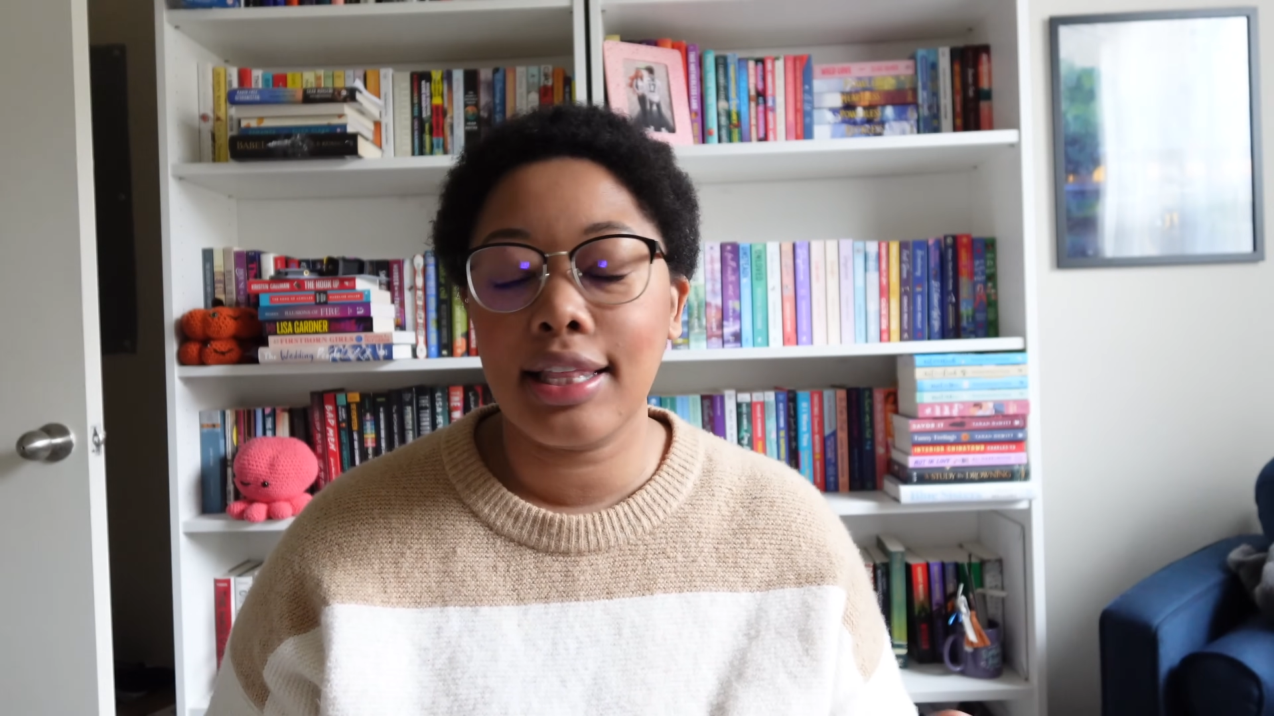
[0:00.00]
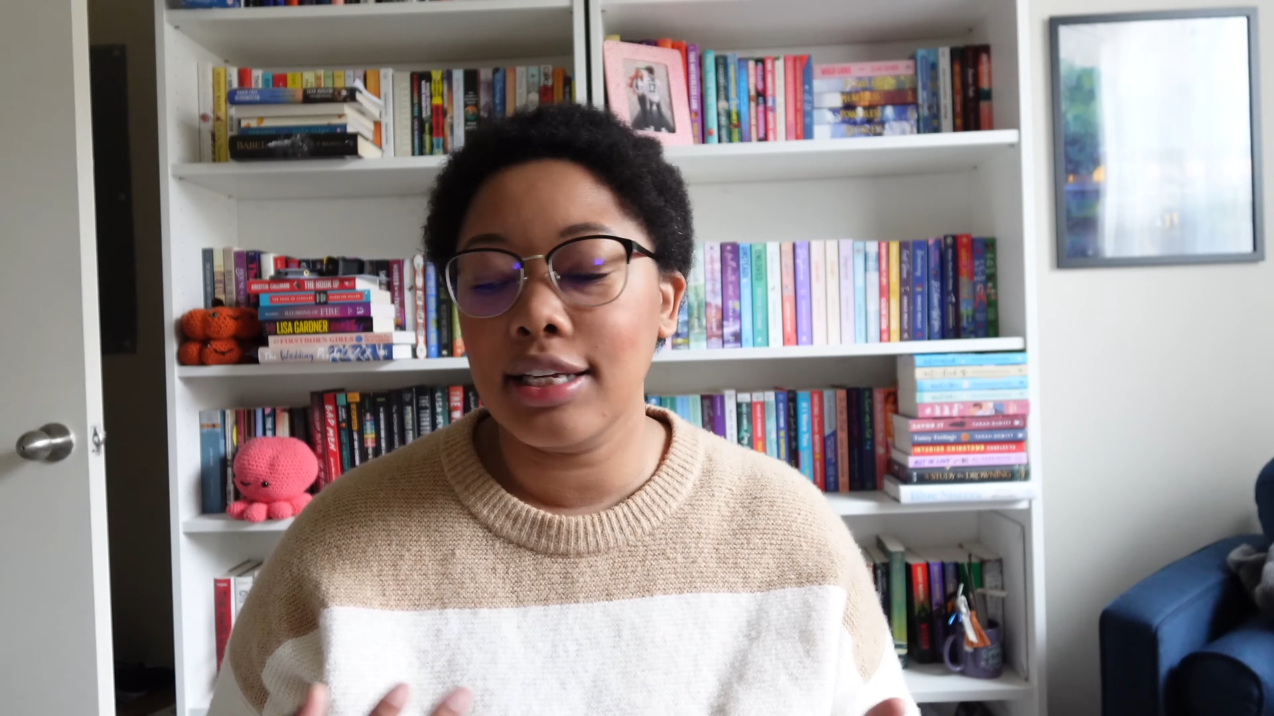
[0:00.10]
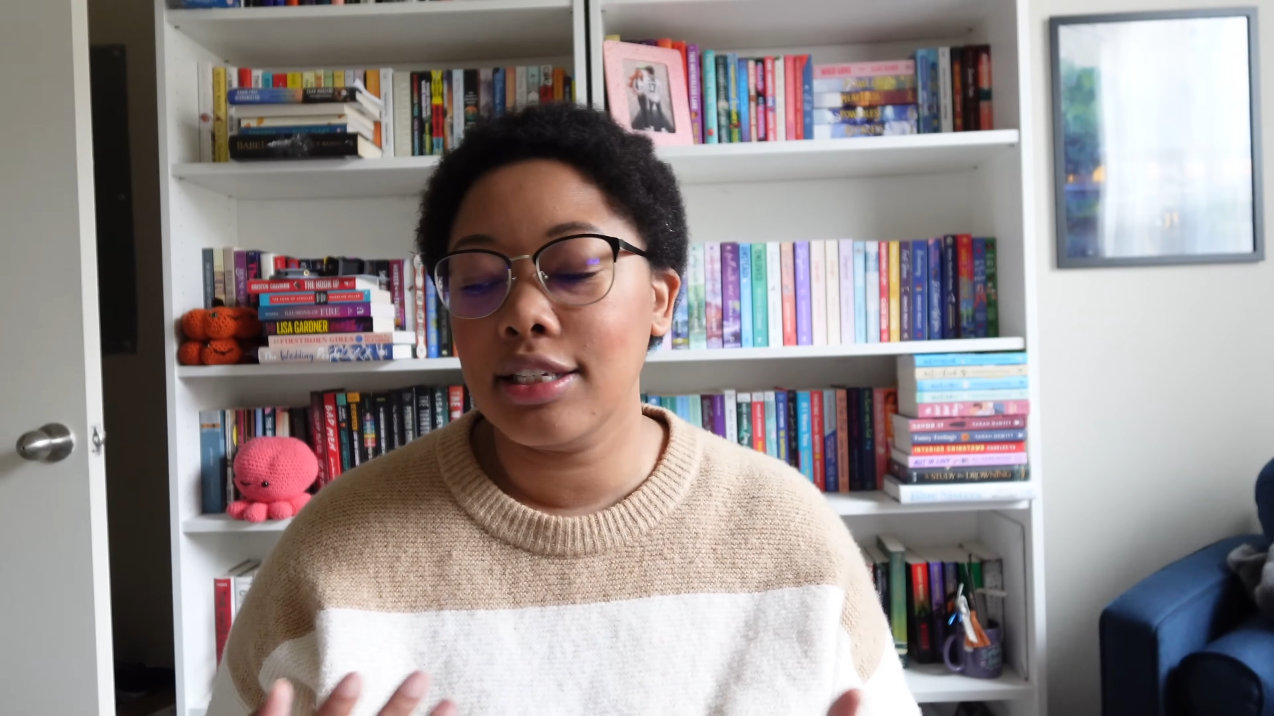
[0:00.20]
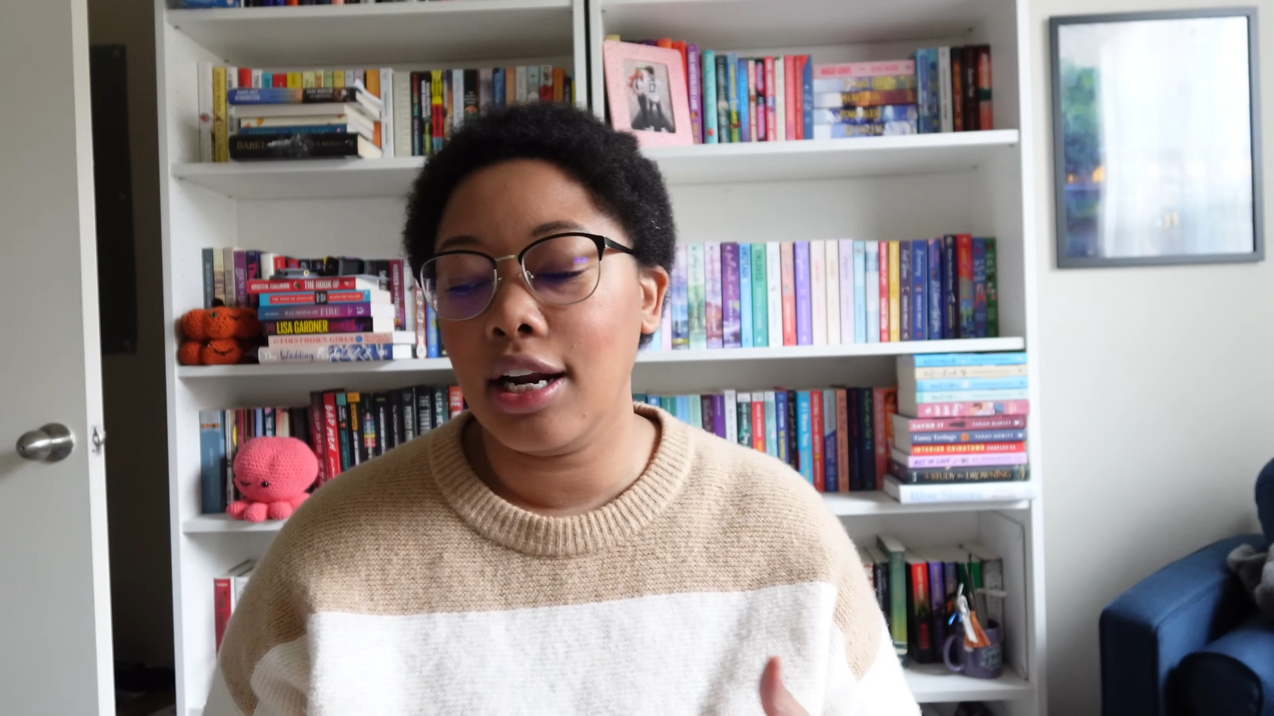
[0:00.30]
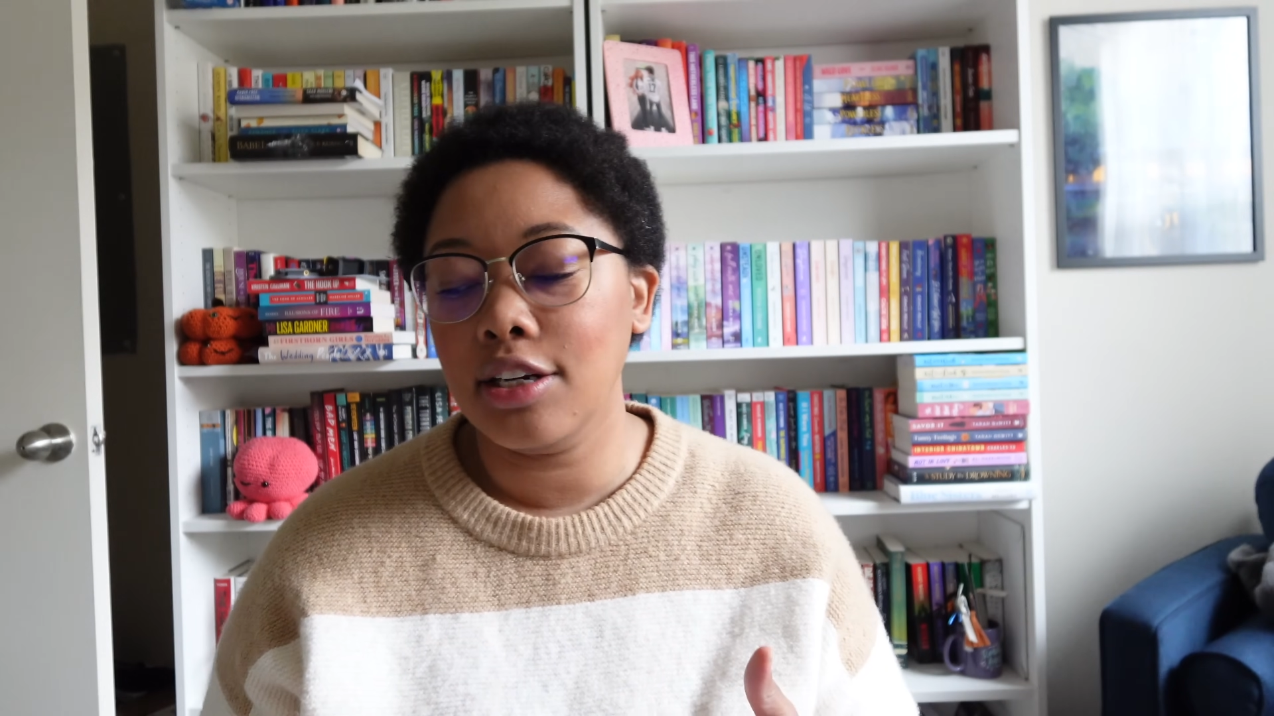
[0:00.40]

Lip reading: things that I